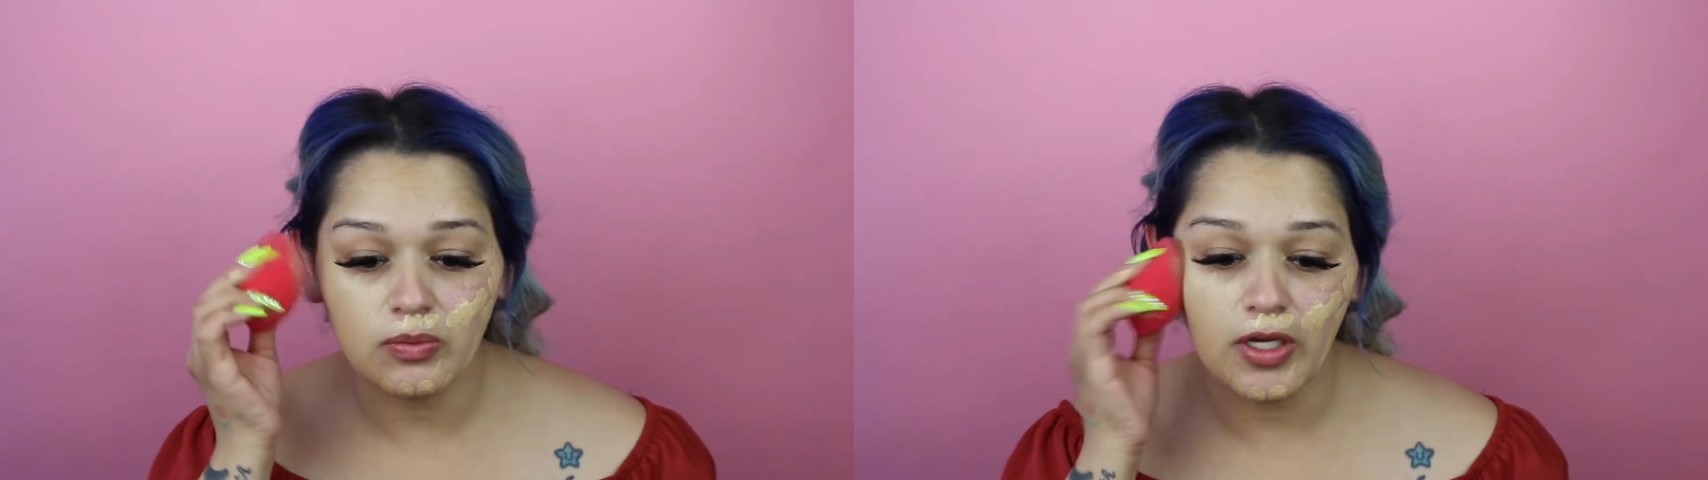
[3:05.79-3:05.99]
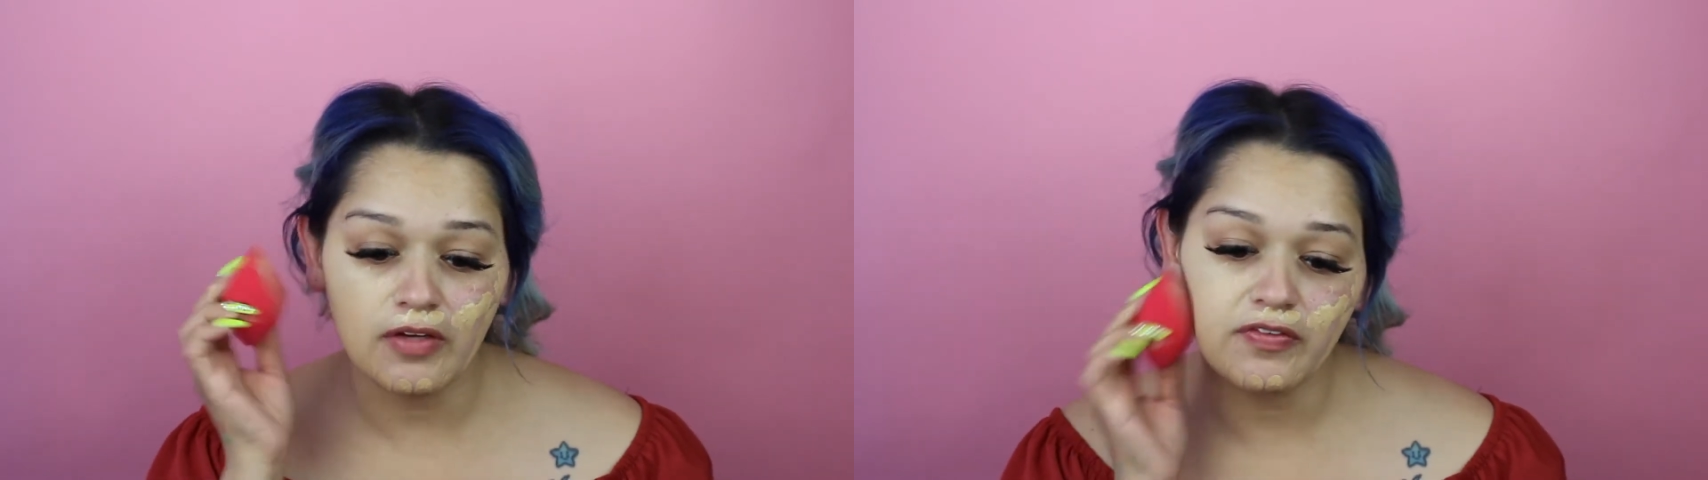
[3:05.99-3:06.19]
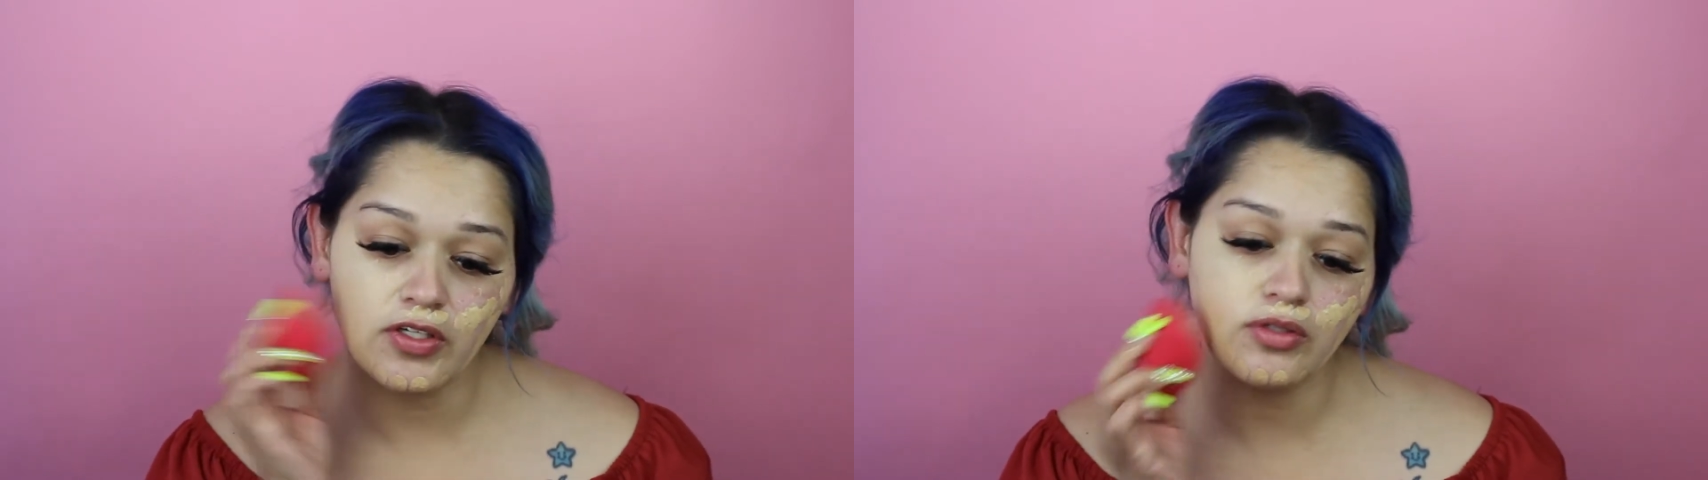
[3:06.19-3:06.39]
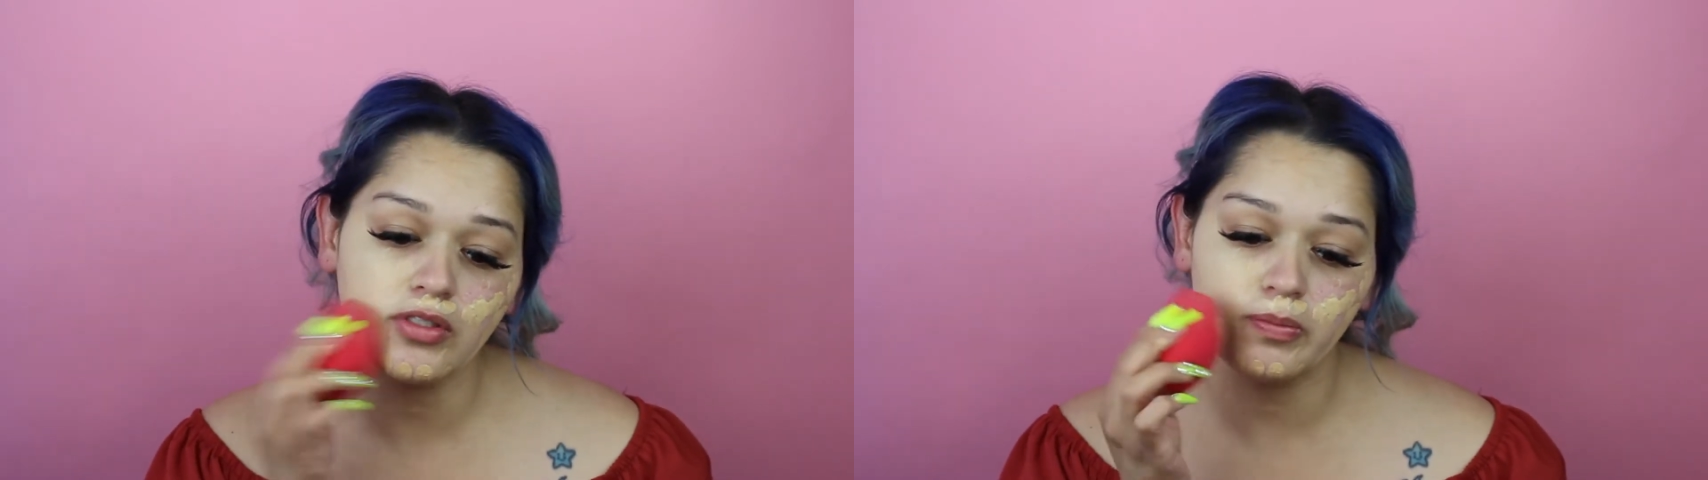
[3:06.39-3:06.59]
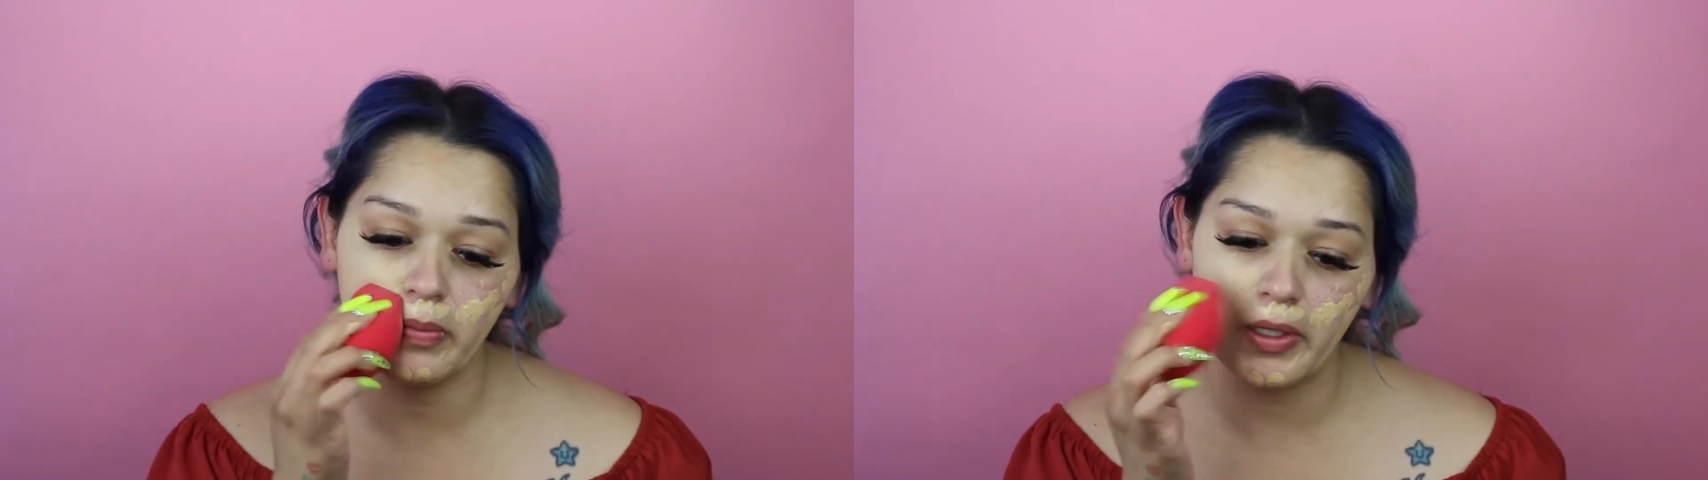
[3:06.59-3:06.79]
the way it
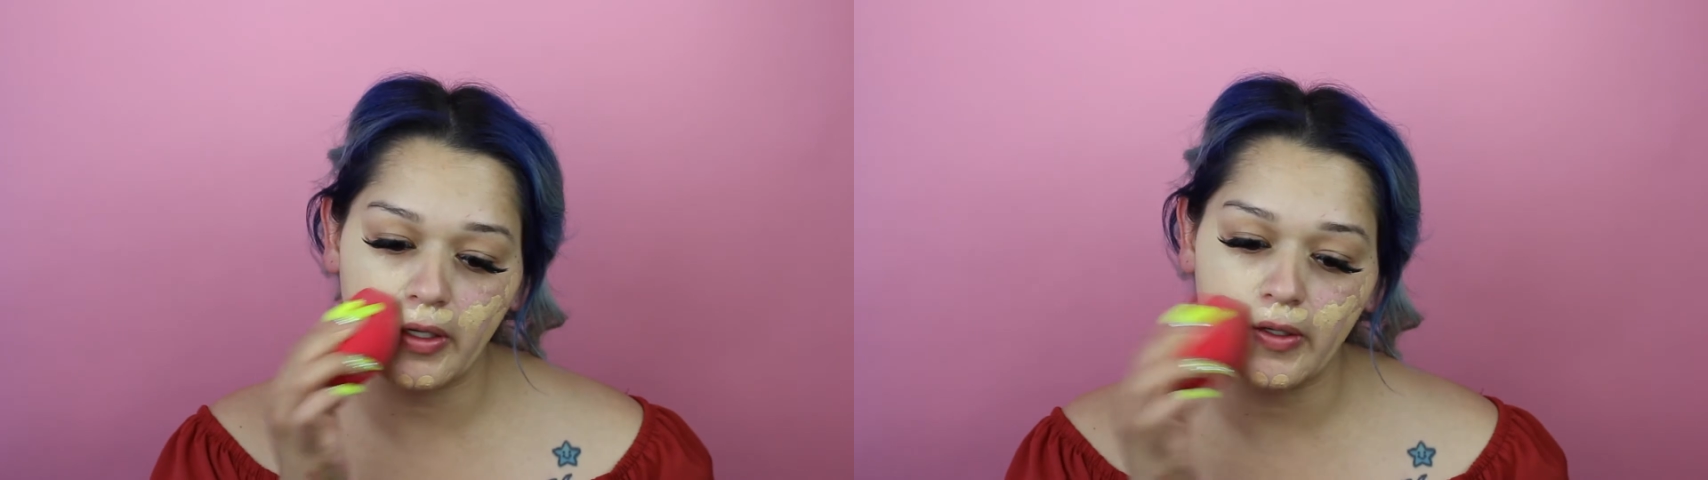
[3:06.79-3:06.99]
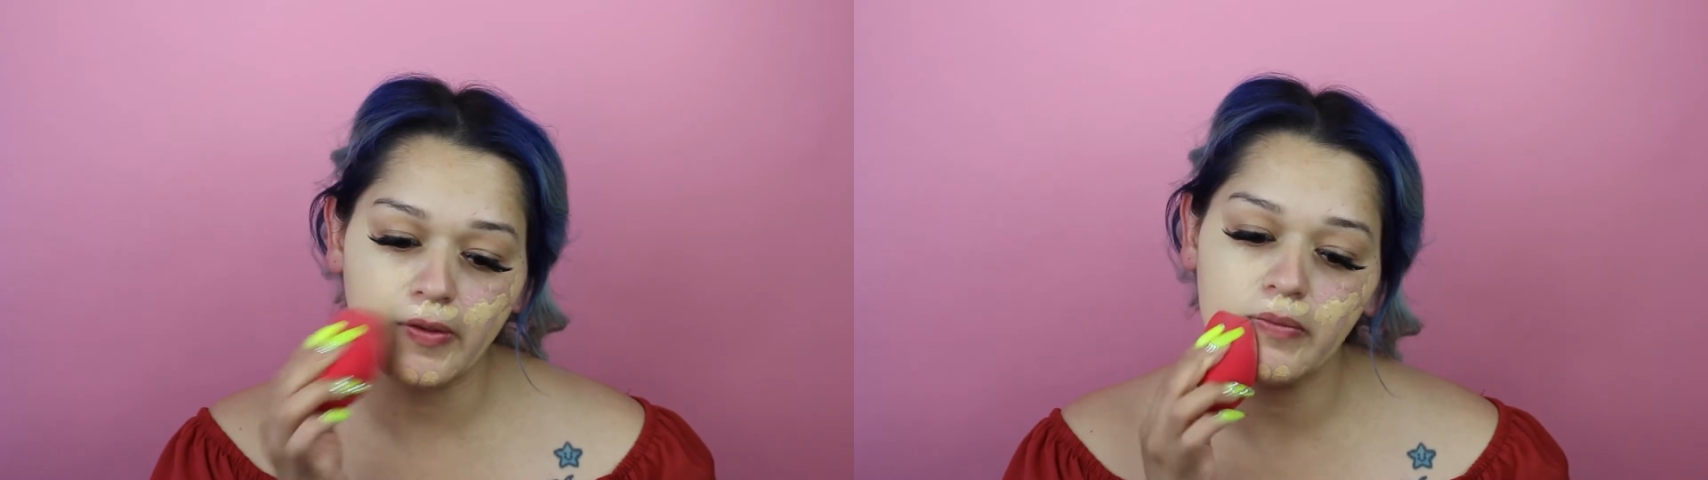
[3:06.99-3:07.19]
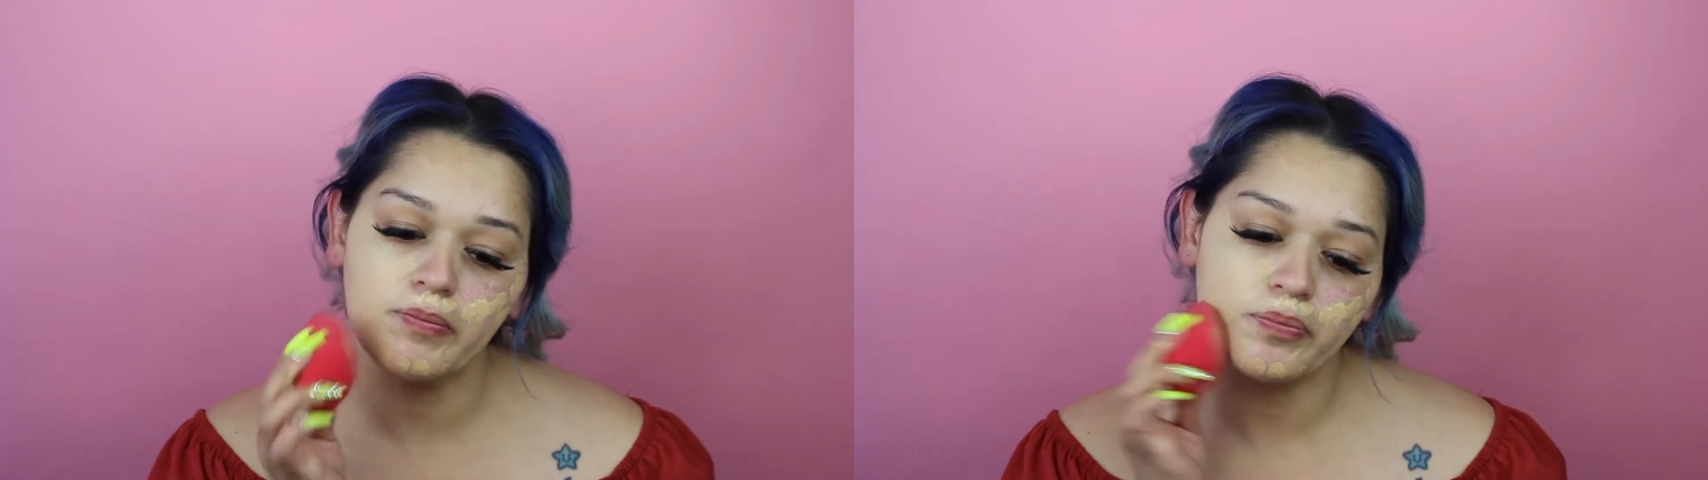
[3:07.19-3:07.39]
feels, but